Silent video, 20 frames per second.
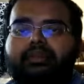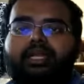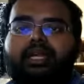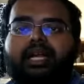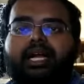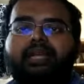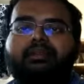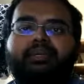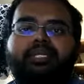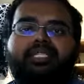
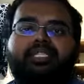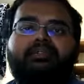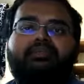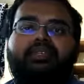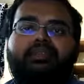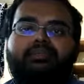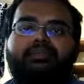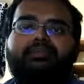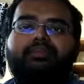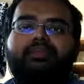I myself
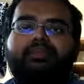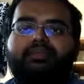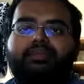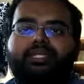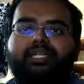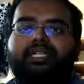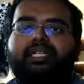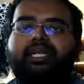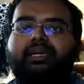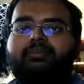come from
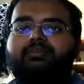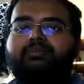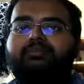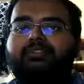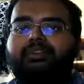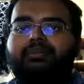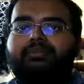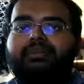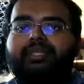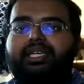
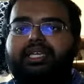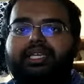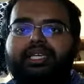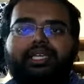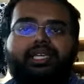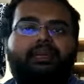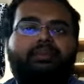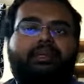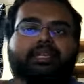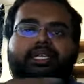the
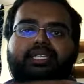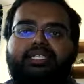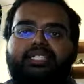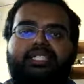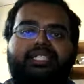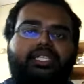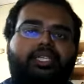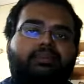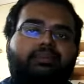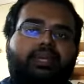chemical
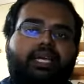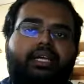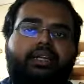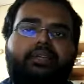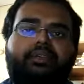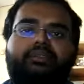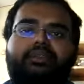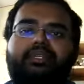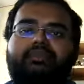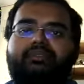engineering
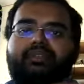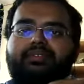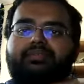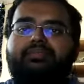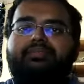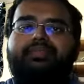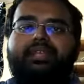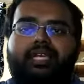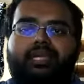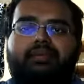background that
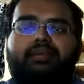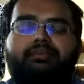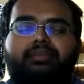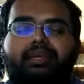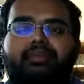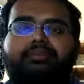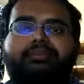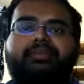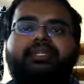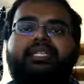
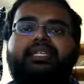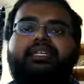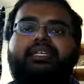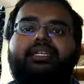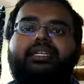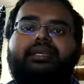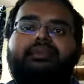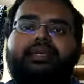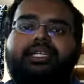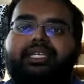I've been learning
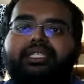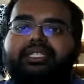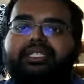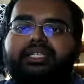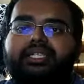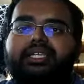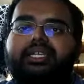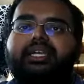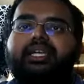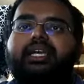chemical
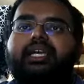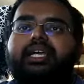engineering,